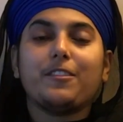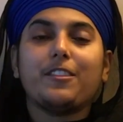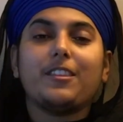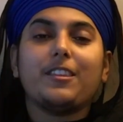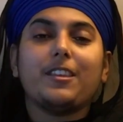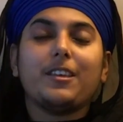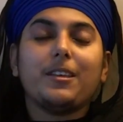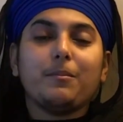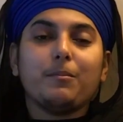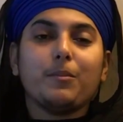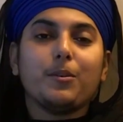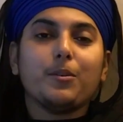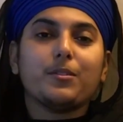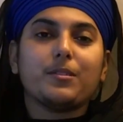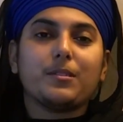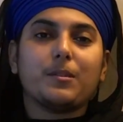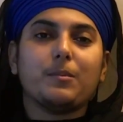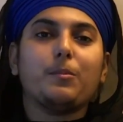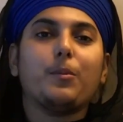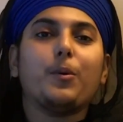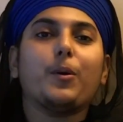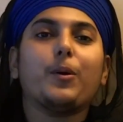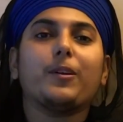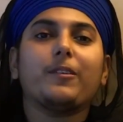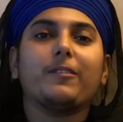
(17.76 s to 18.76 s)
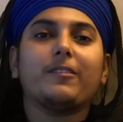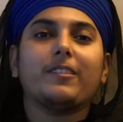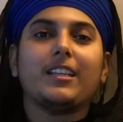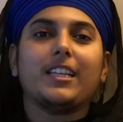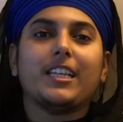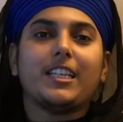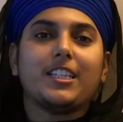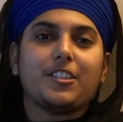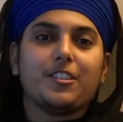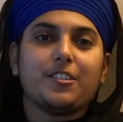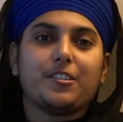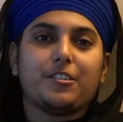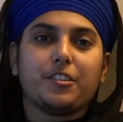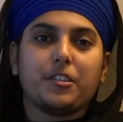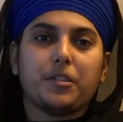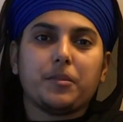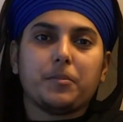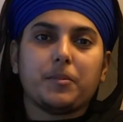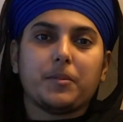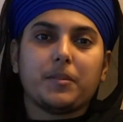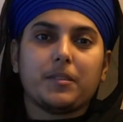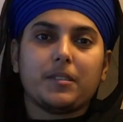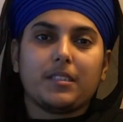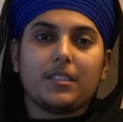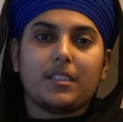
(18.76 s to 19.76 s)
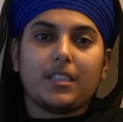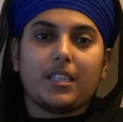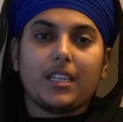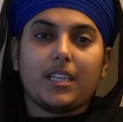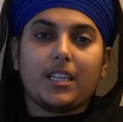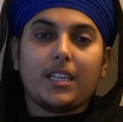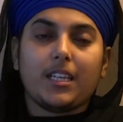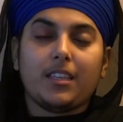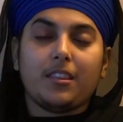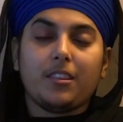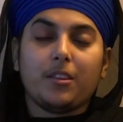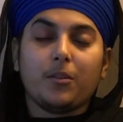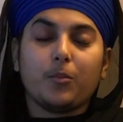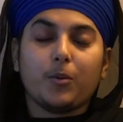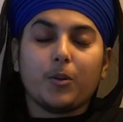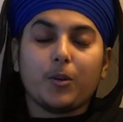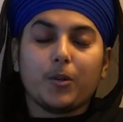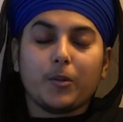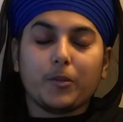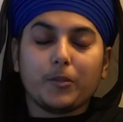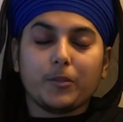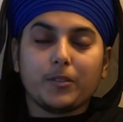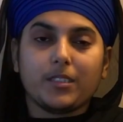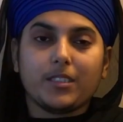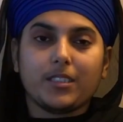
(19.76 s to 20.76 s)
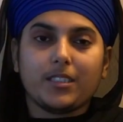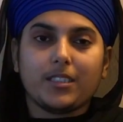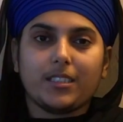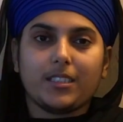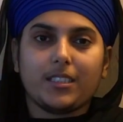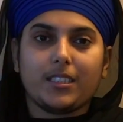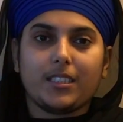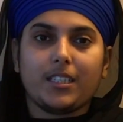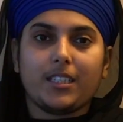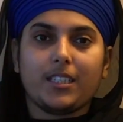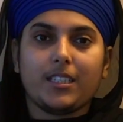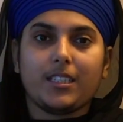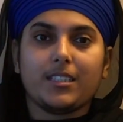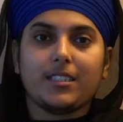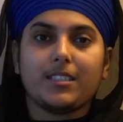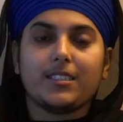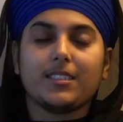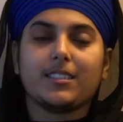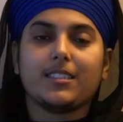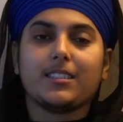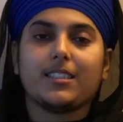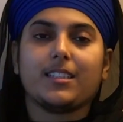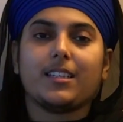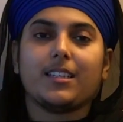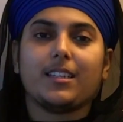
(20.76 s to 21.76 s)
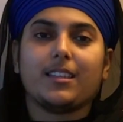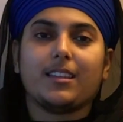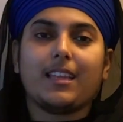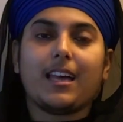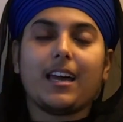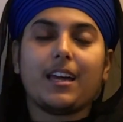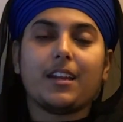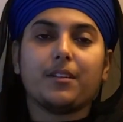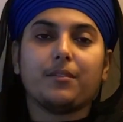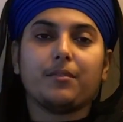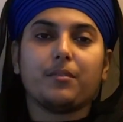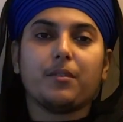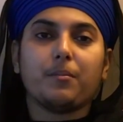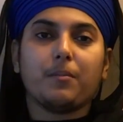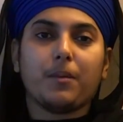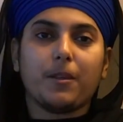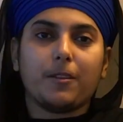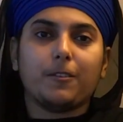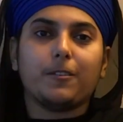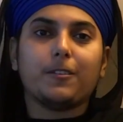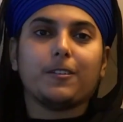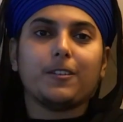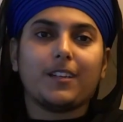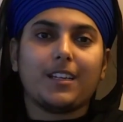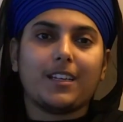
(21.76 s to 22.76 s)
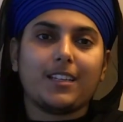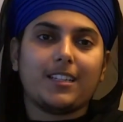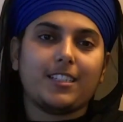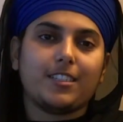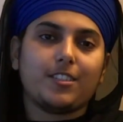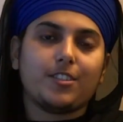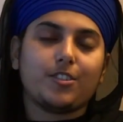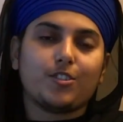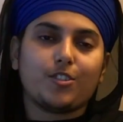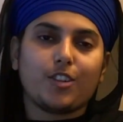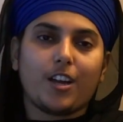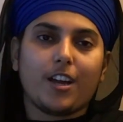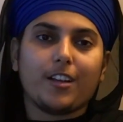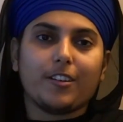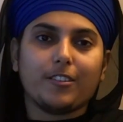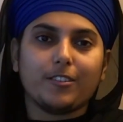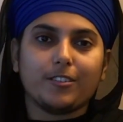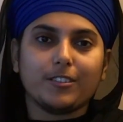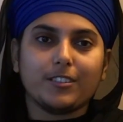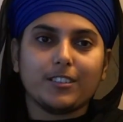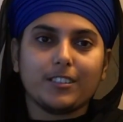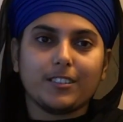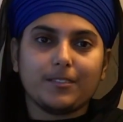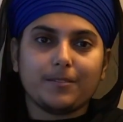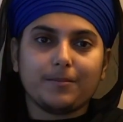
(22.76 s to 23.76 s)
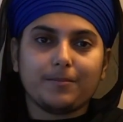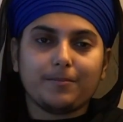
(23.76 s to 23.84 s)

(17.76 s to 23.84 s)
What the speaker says: the most important relationships in the world is that of a mother and its child.